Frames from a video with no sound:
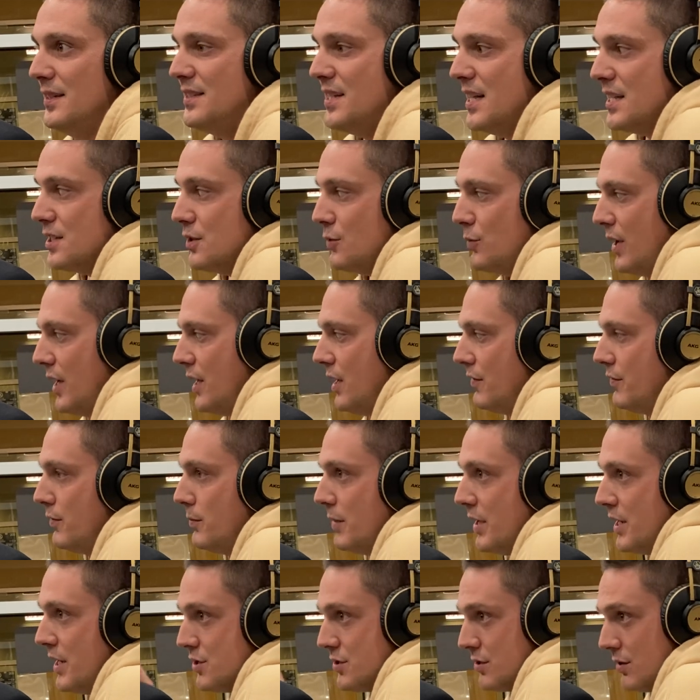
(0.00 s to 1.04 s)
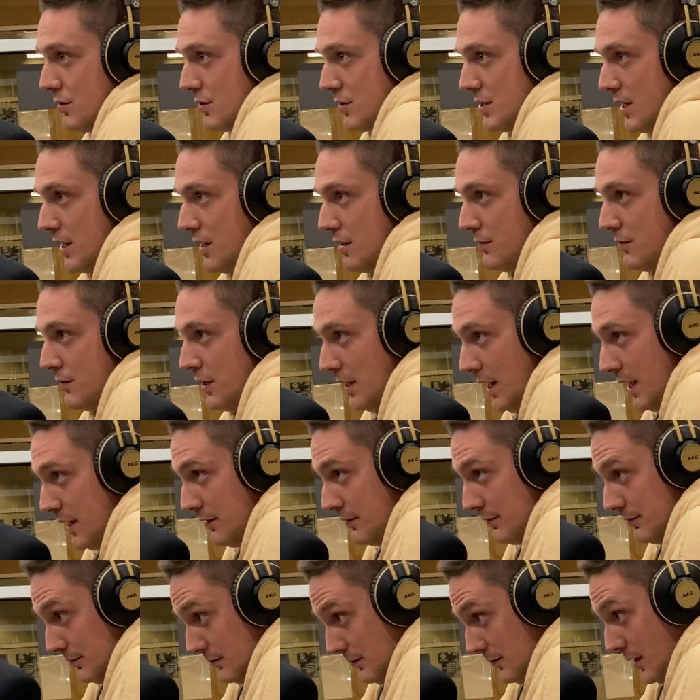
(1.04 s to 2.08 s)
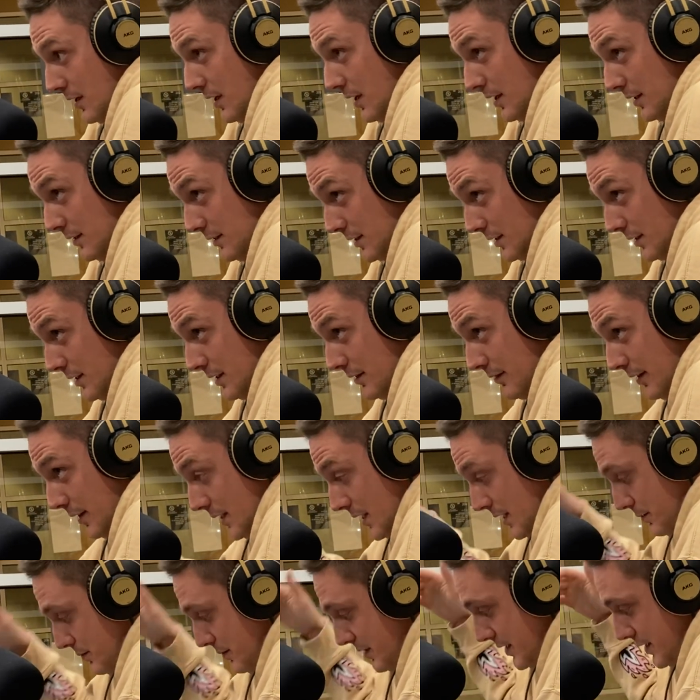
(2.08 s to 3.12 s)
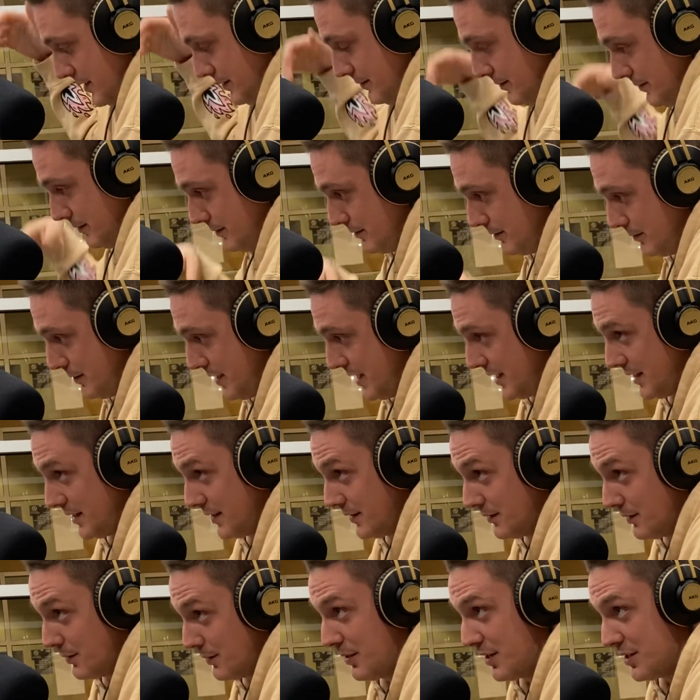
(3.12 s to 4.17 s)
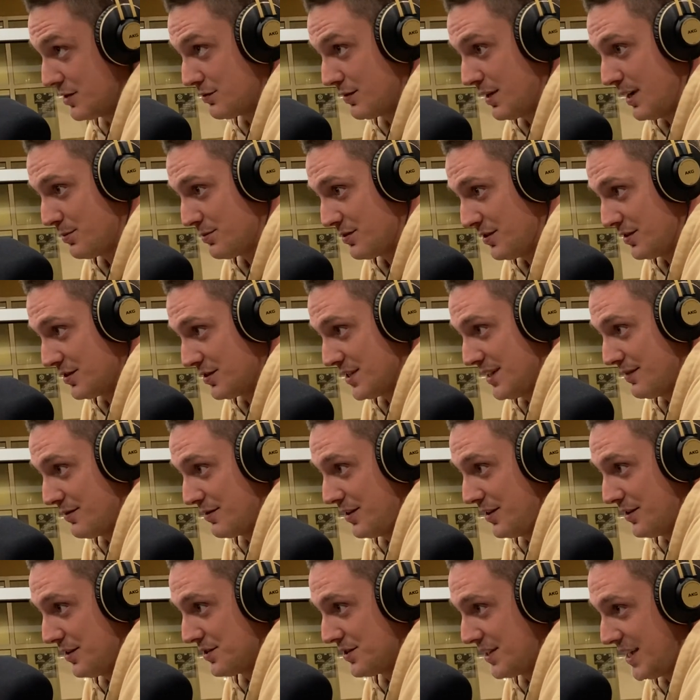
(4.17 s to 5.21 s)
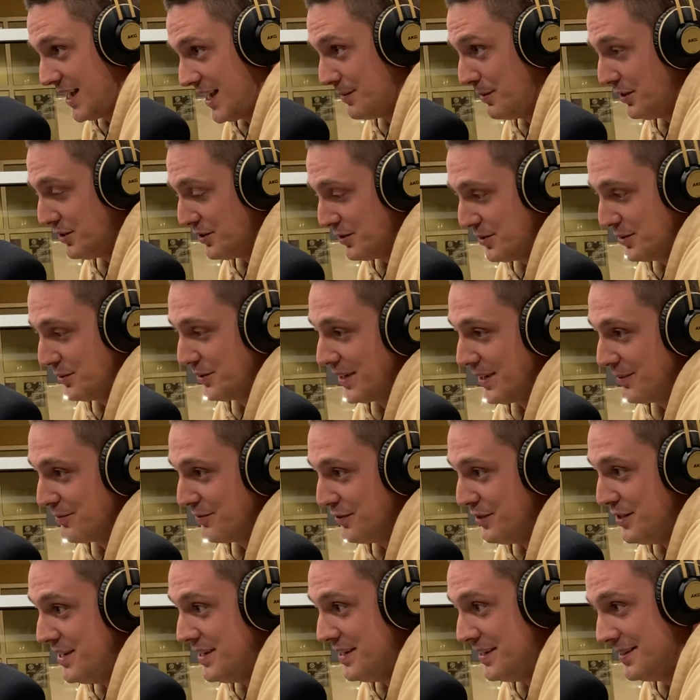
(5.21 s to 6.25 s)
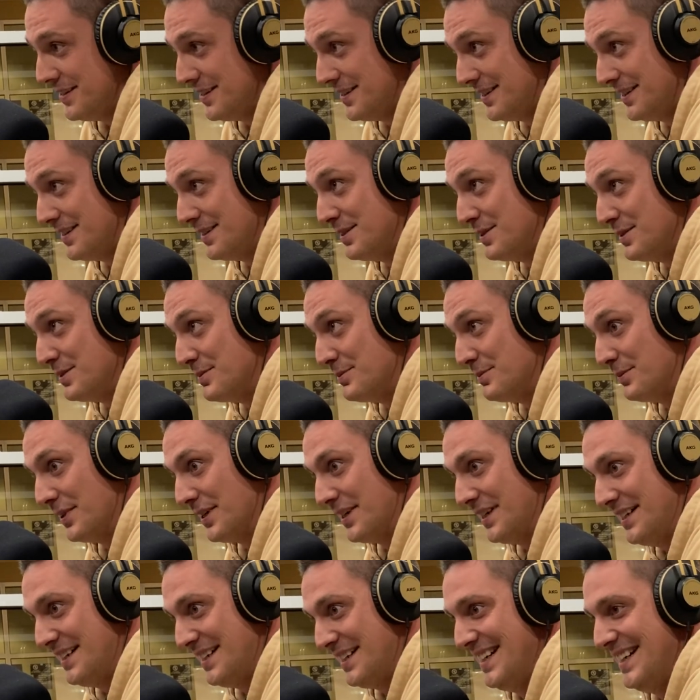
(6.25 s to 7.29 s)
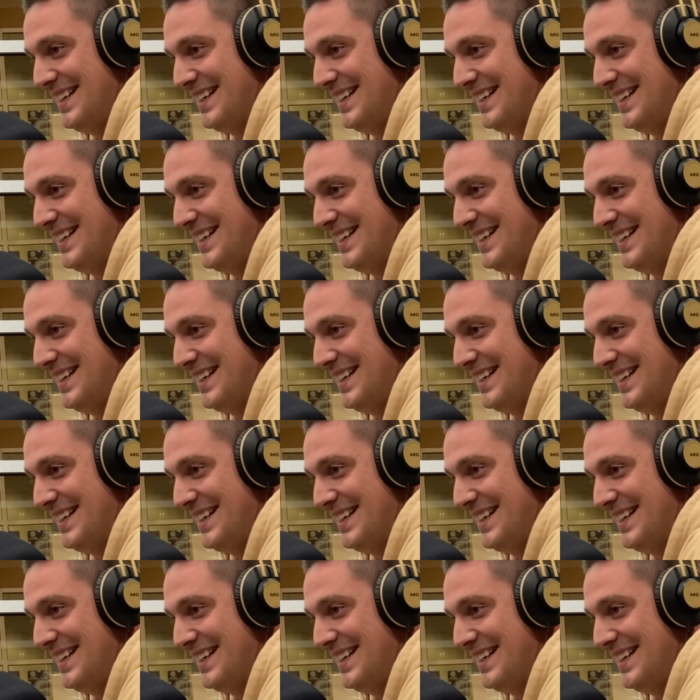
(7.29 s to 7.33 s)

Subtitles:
Takes a weight off of my shoulders. I got a real life to live. I can't be making the best rap songs ever all the time. I'll do it when I'm free. But